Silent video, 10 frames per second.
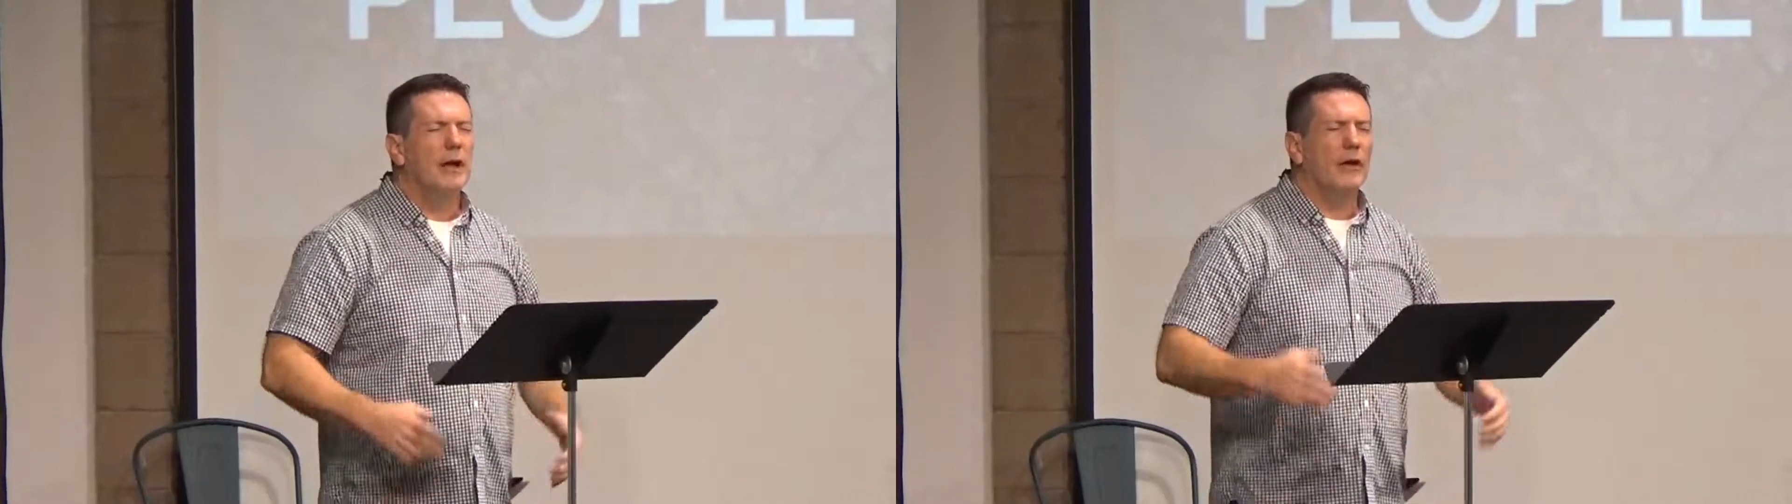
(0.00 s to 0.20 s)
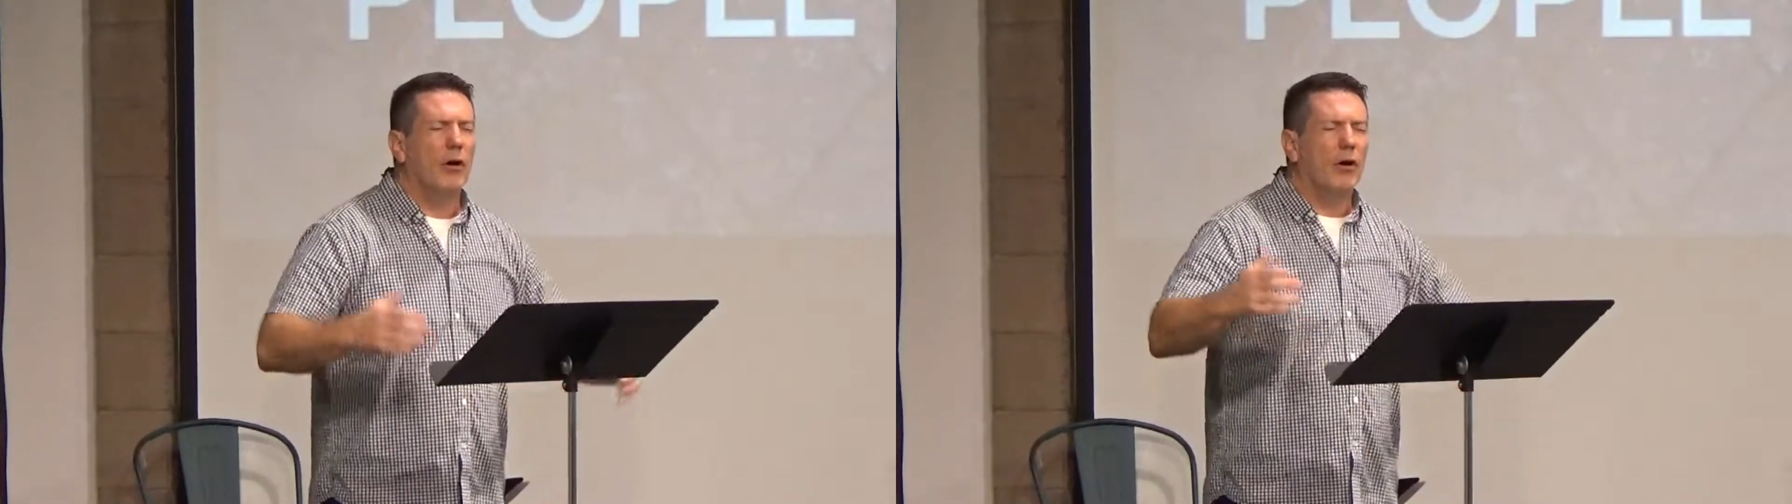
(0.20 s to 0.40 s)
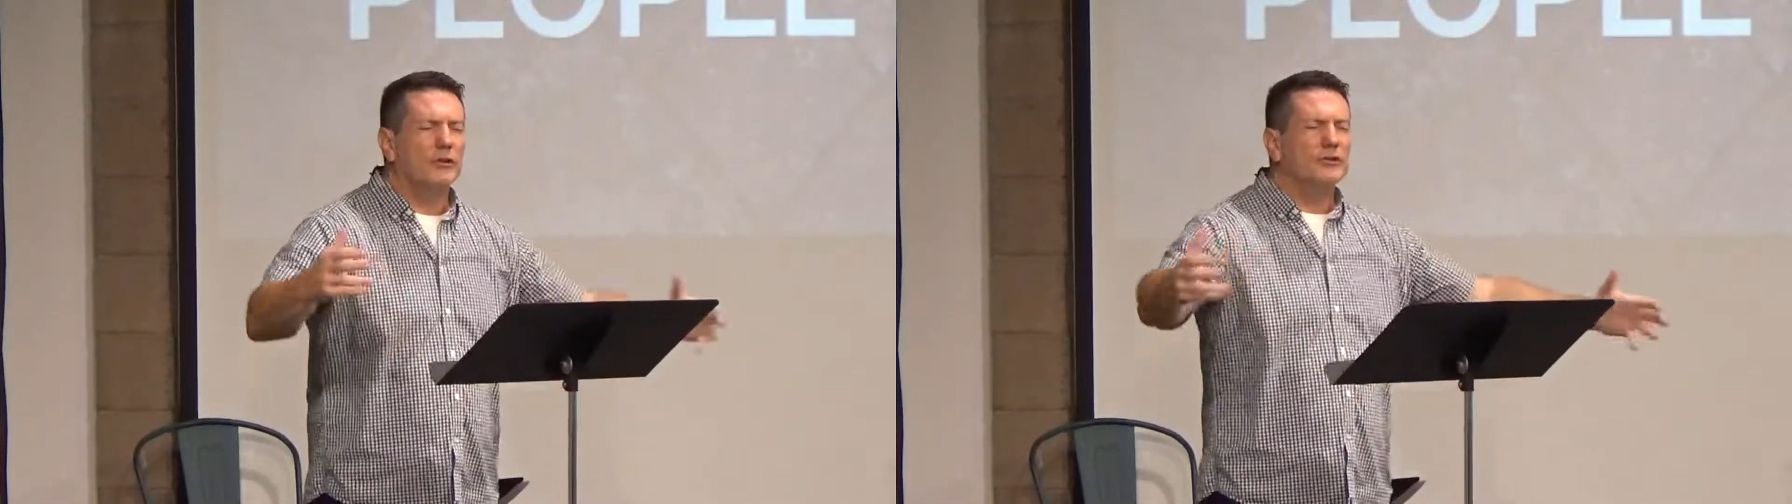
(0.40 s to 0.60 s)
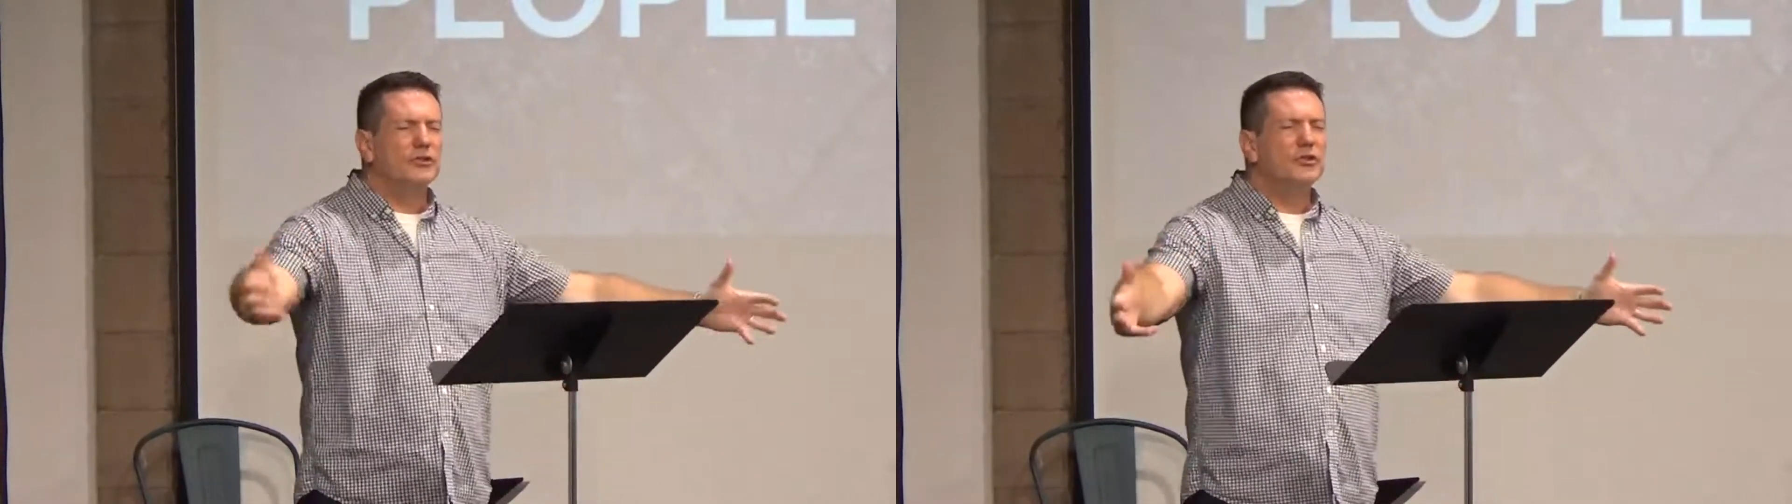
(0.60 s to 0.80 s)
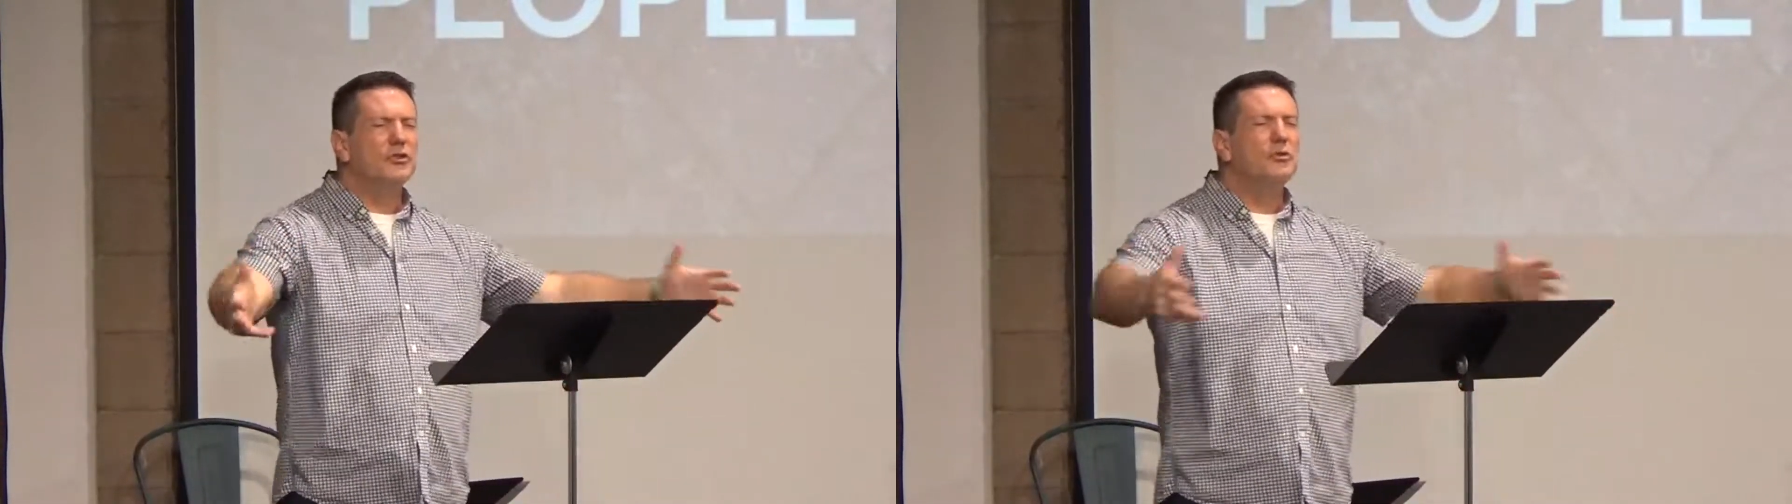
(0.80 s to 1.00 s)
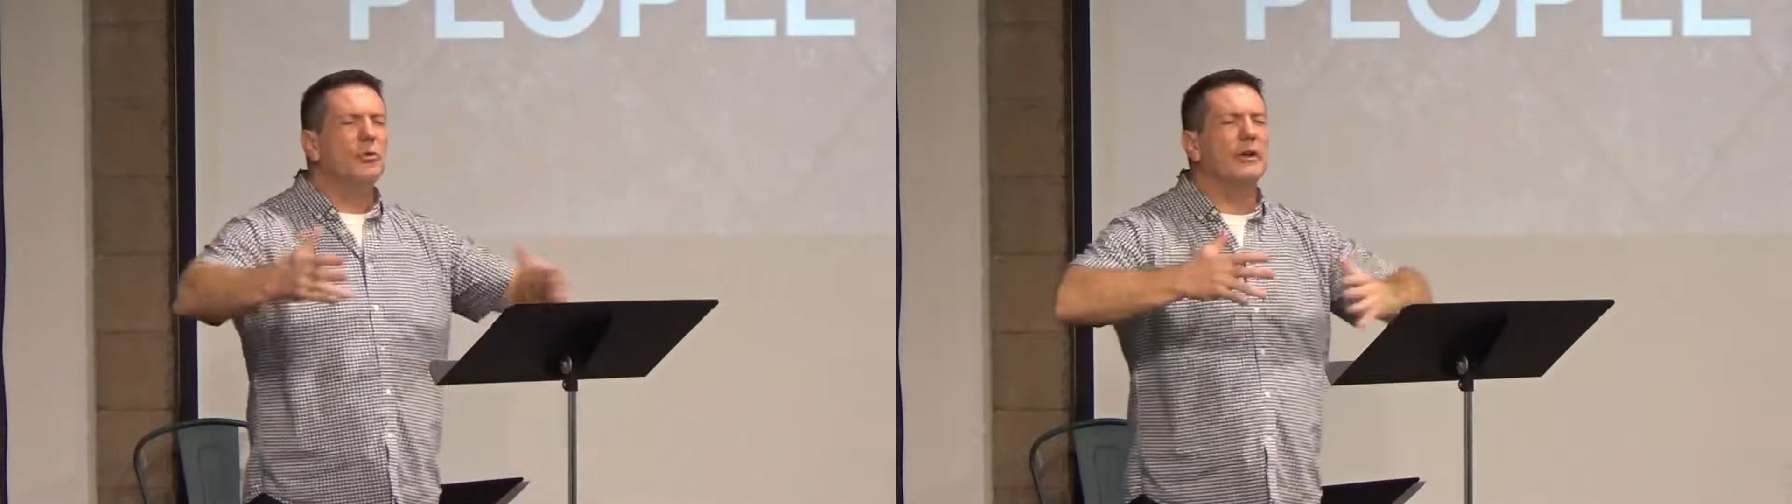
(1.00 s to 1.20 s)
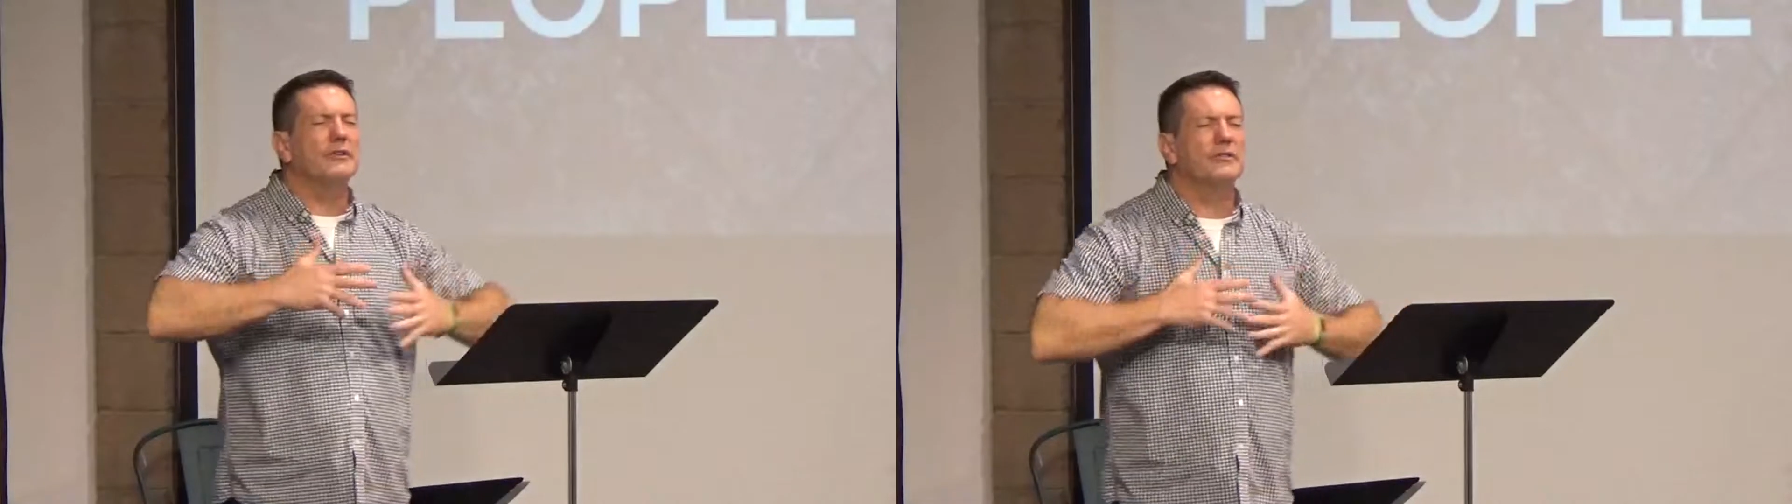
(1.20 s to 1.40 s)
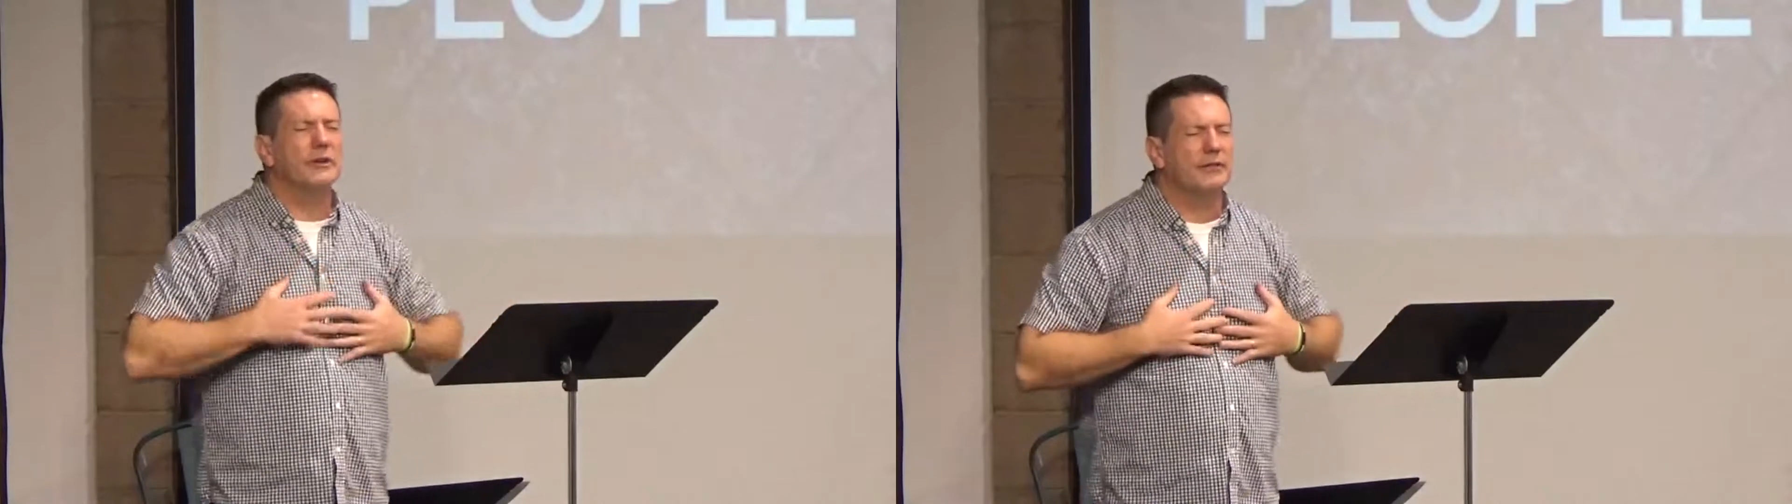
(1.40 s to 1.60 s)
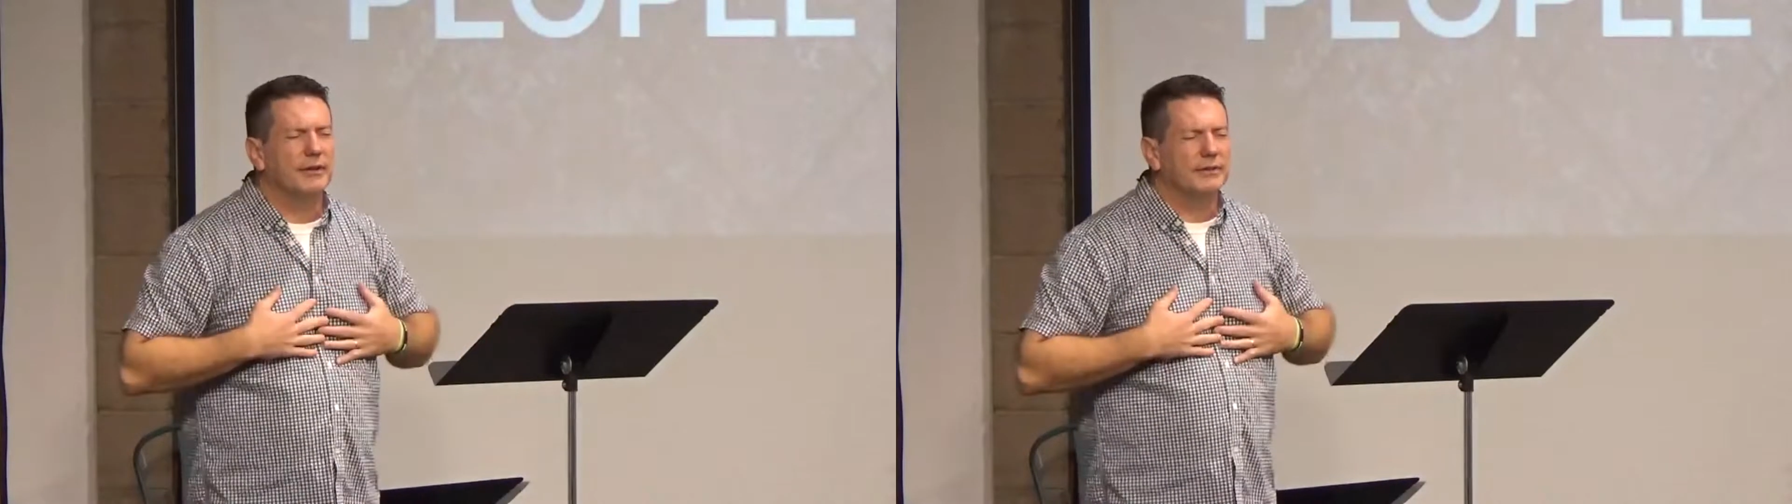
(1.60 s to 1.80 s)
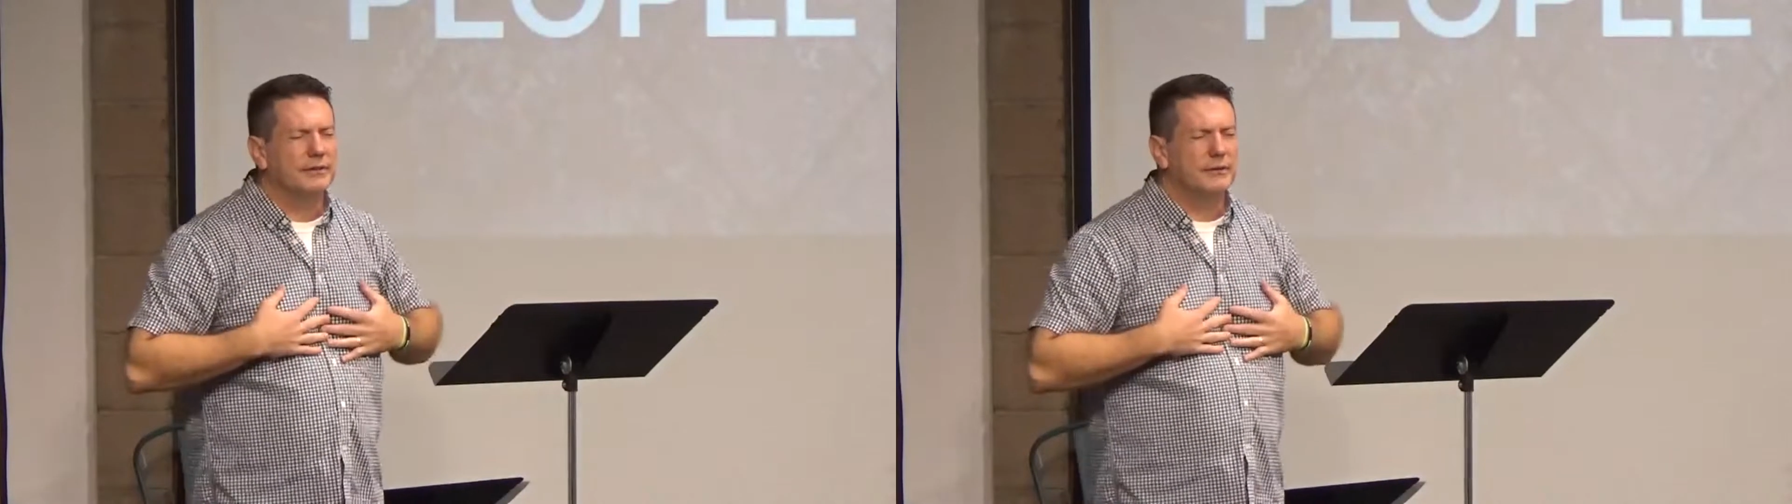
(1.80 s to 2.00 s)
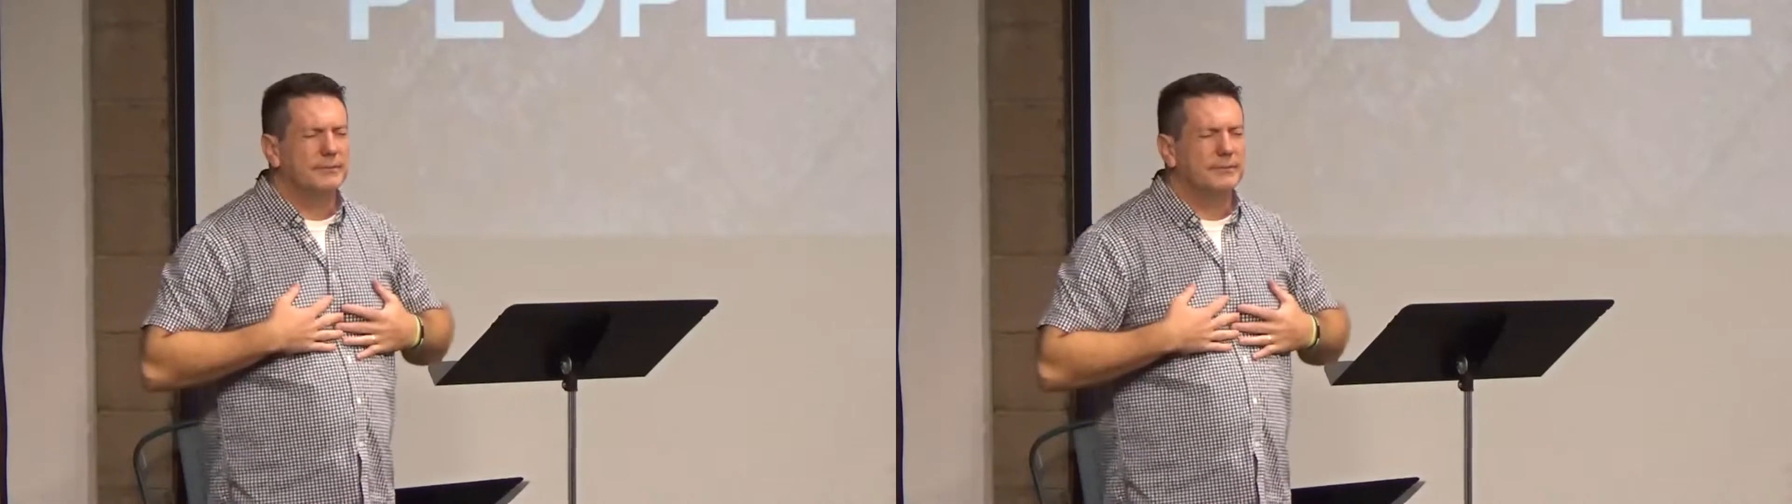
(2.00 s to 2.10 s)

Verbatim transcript: and hearts to receive it